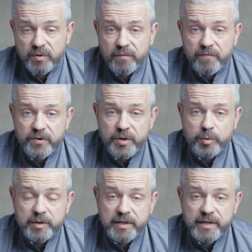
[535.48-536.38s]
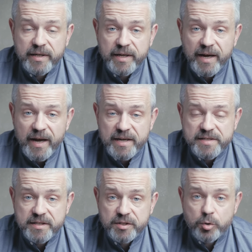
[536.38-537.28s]
frequently
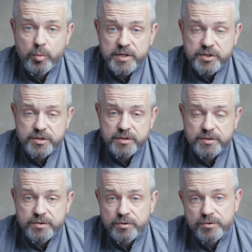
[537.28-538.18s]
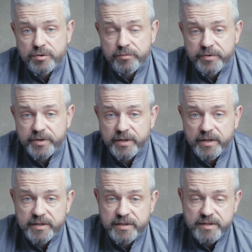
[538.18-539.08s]
asked questions or something
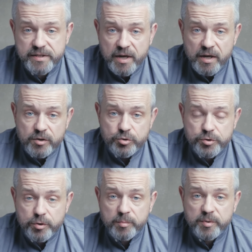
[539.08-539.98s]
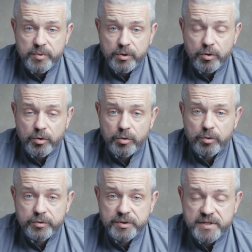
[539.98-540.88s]
like this. Just comment below
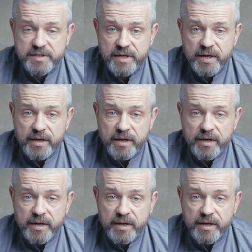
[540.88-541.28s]
on this